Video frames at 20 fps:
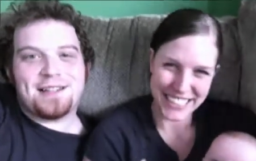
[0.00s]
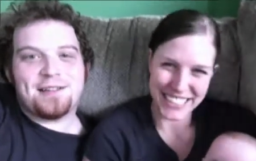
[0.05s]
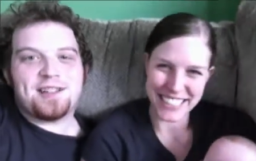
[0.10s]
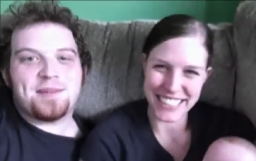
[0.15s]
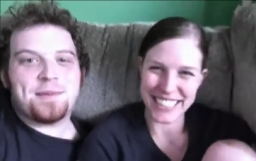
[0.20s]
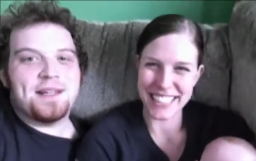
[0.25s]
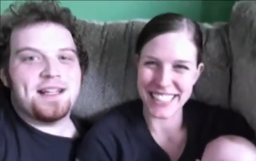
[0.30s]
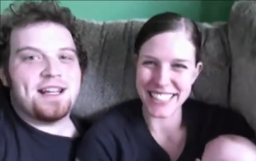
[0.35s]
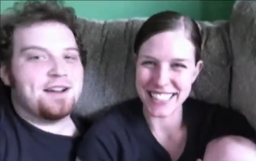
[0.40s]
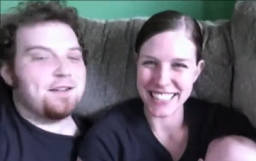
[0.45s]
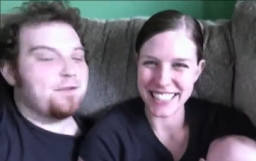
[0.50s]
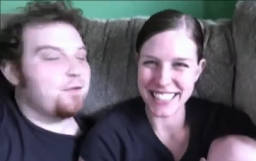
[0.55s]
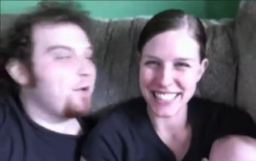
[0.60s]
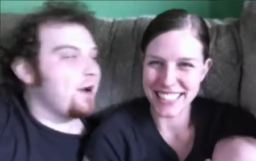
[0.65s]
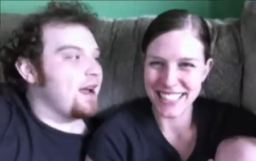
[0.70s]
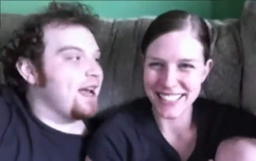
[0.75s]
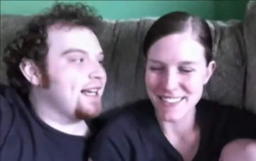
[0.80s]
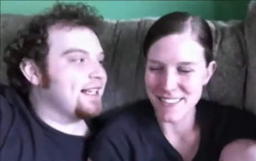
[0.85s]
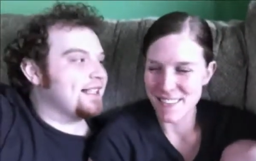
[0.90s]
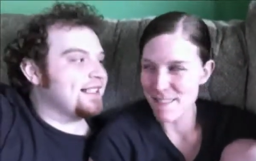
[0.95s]
Speaker 1: so speaking of
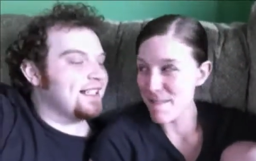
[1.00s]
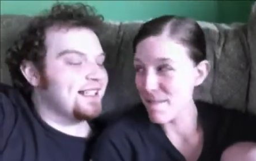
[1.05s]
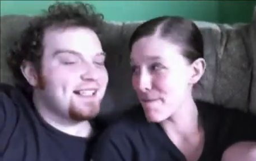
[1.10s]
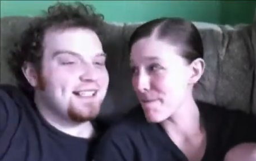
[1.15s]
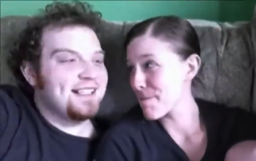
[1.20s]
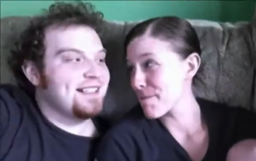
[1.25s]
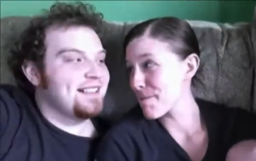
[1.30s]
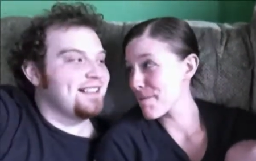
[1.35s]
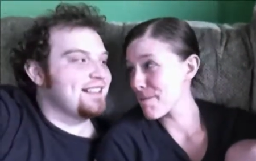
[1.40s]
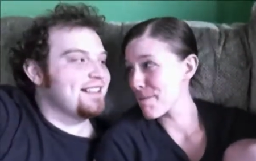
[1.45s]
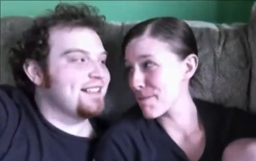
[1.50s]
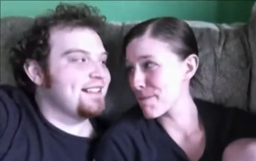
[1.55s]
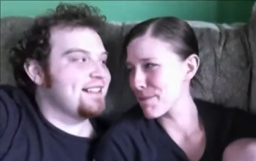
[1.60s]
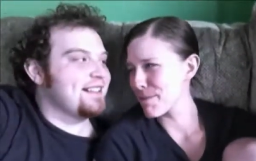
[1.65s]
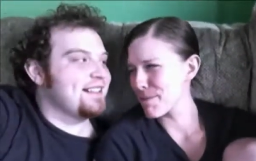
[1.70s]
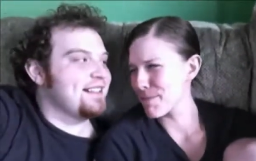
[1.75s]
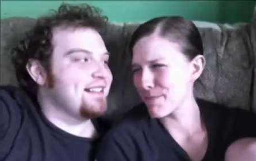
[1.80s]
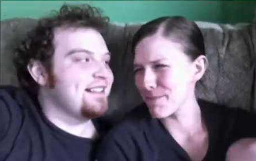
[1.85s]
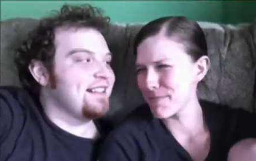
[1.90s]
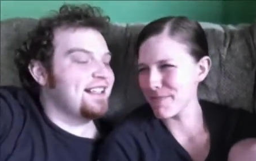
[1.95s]
waxing,
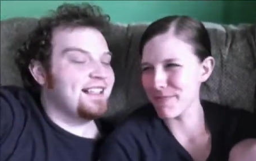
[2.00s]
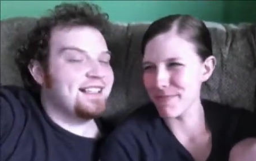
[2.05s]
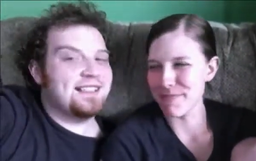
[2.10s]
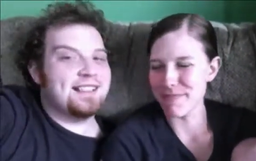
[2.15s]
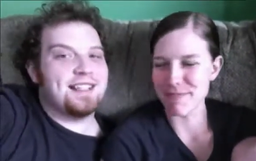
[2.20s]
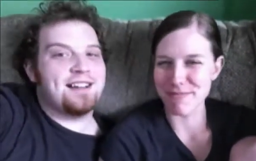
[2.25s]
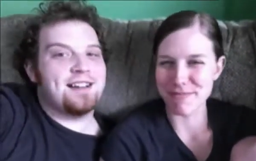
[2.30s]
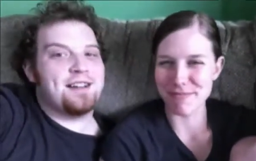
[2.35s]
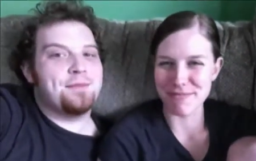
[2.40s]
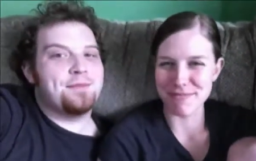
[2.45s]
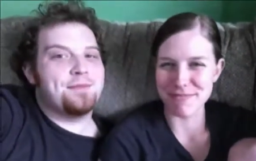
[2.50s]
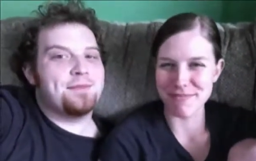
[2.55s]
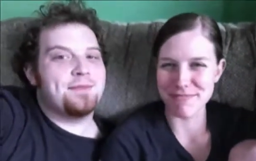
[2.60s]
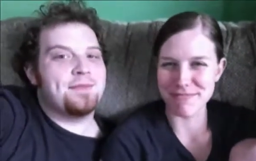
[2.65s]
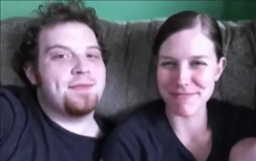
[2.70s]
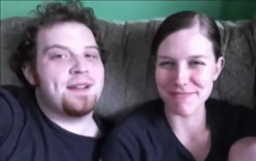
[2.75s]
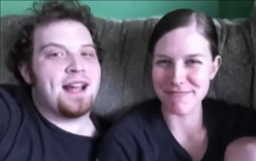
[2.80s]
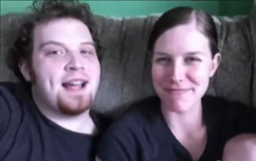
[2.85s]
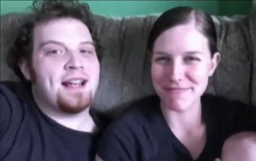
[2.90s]
Liz, um,